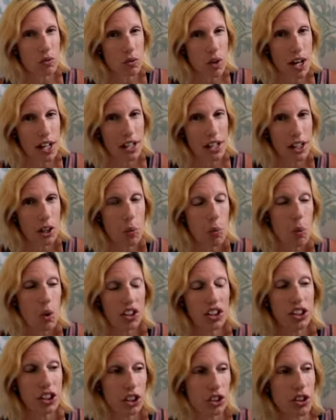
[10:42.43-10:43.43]
writing,
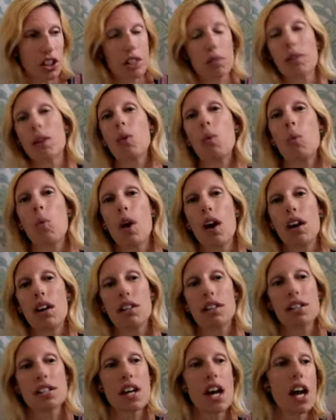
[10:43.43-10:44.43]
what the agreement
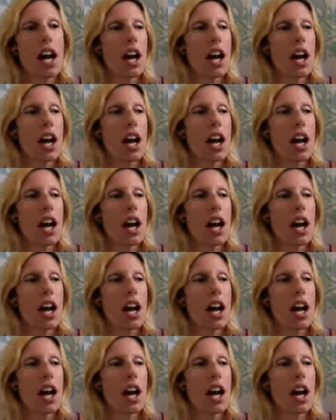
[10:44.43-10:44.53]
was,